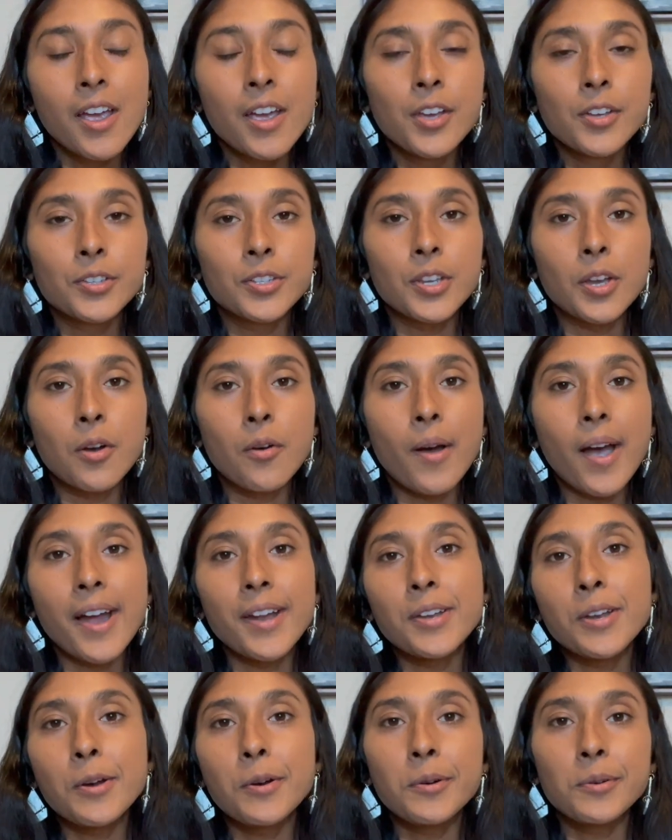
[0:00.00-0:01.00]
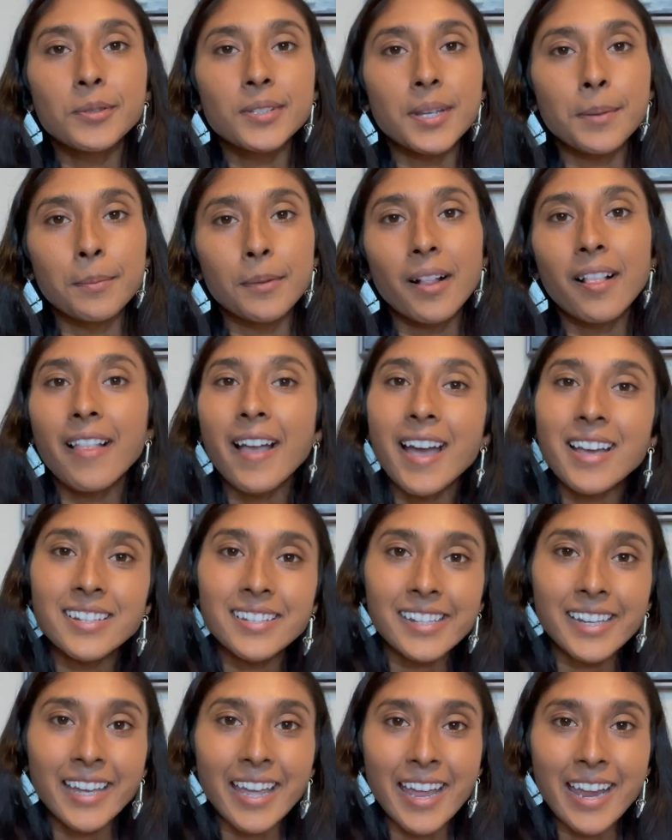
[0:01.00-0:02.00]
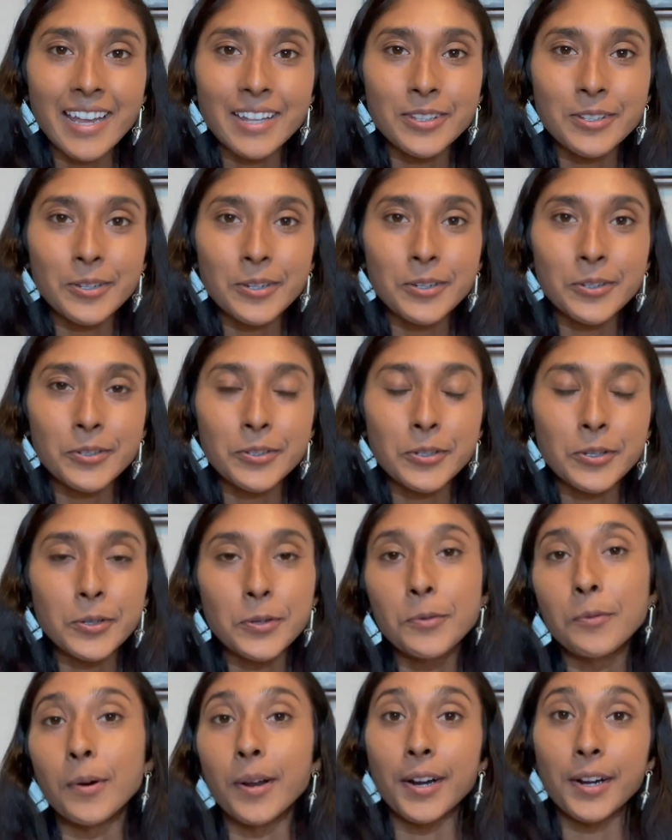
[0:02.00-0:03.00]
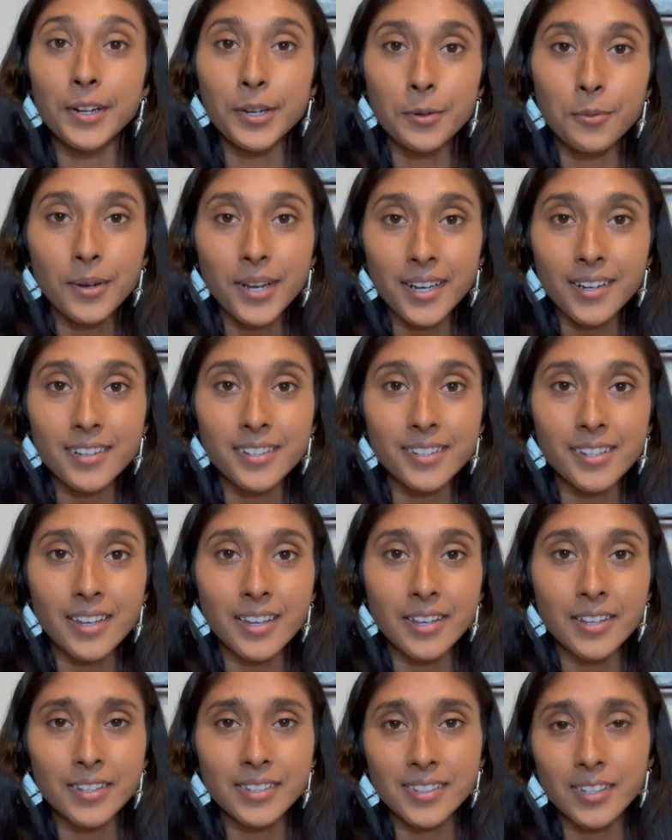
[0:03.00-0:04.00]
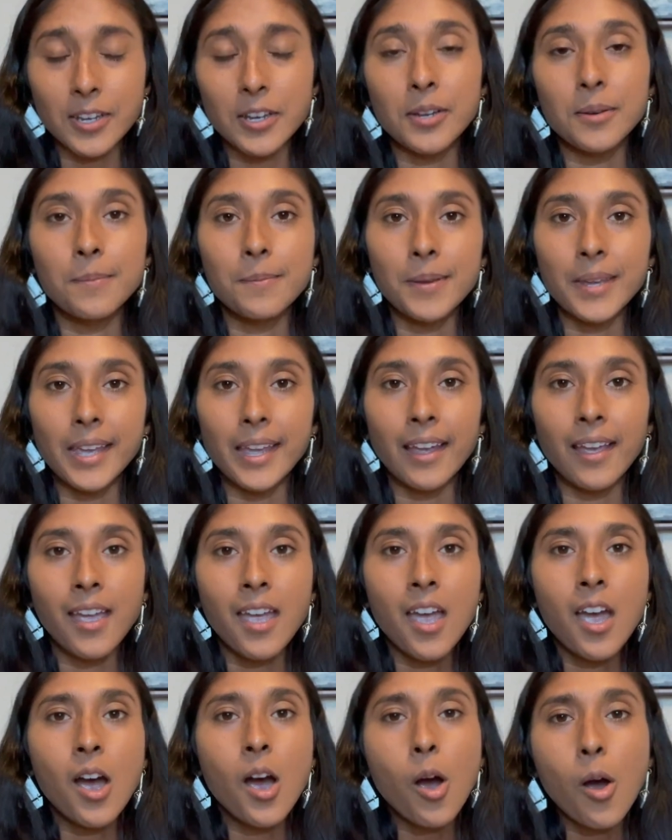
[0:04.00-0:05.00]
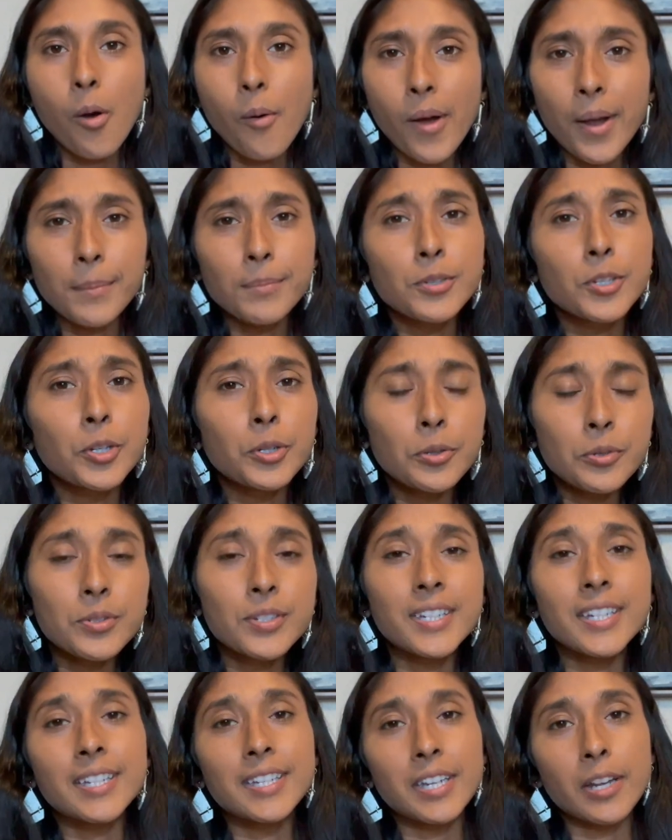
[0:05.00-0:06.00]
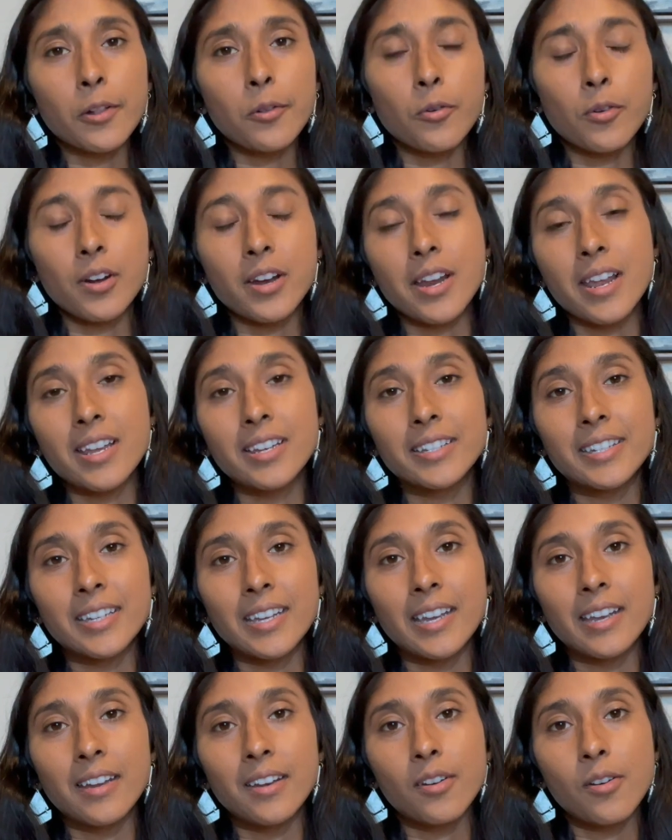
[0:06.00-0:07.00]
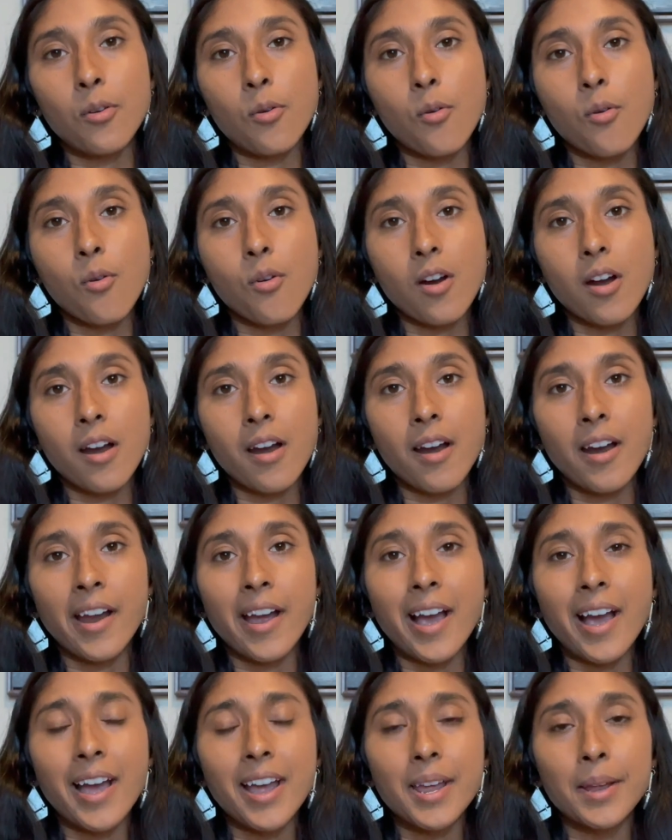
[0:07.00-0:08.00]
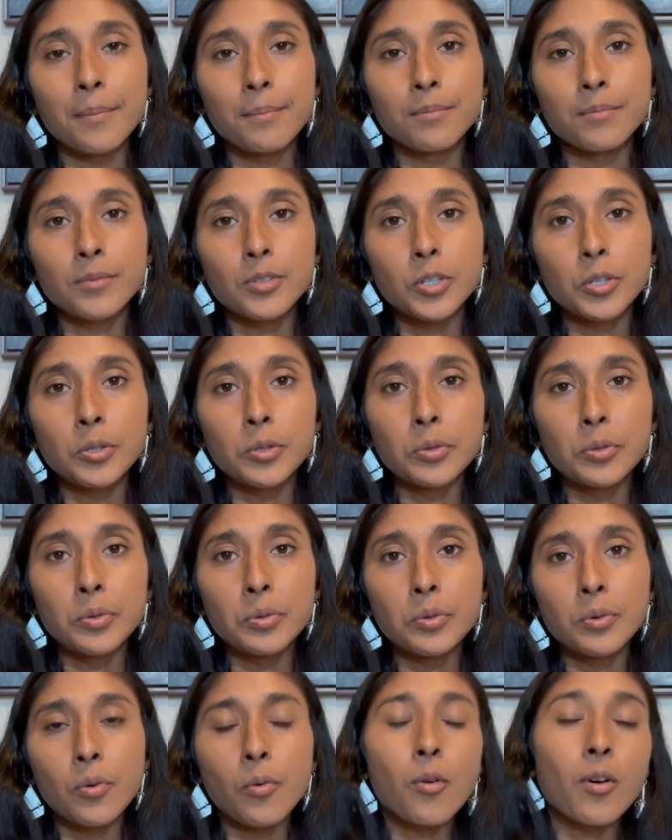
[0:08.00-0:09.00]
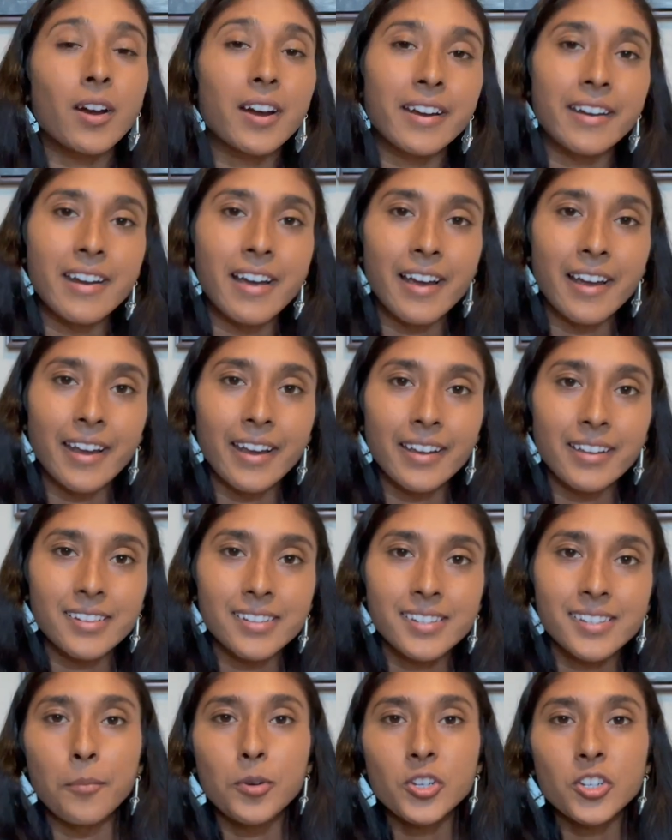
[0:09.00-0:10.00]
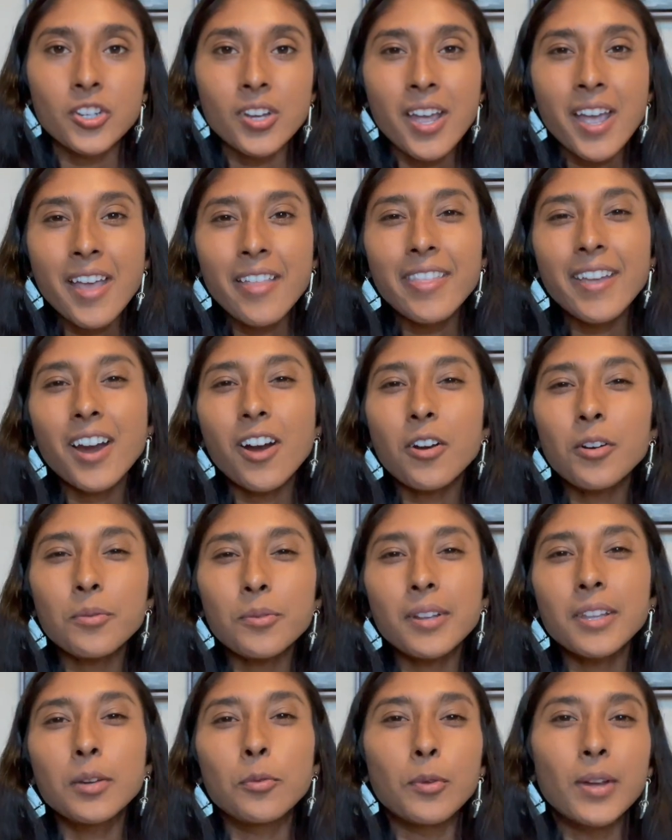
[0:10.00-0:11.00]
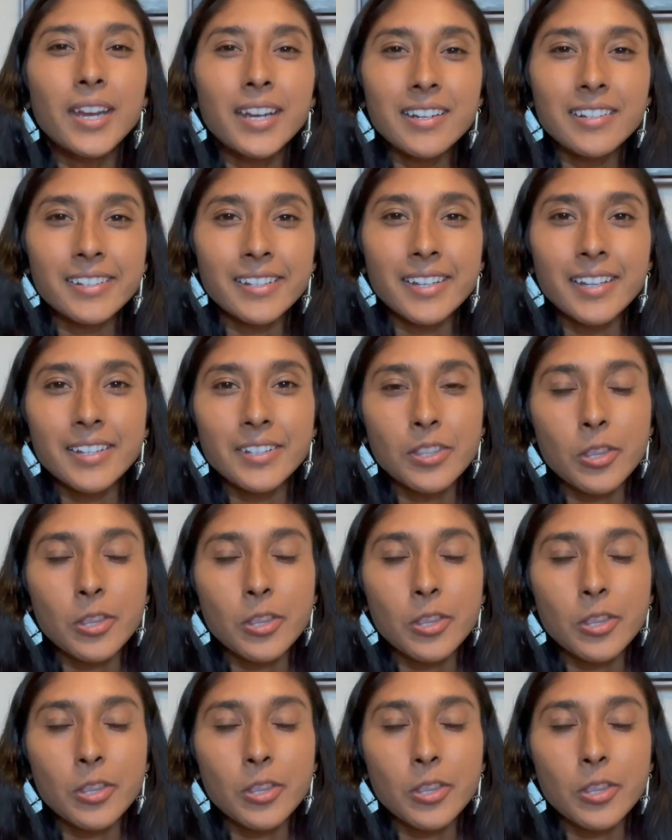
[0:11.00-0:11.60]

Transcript: So I know some classic answers to what are your weaknesses could be, oh, I'm too detail oriented, or I'm too organized, which they aren't really weaknesses.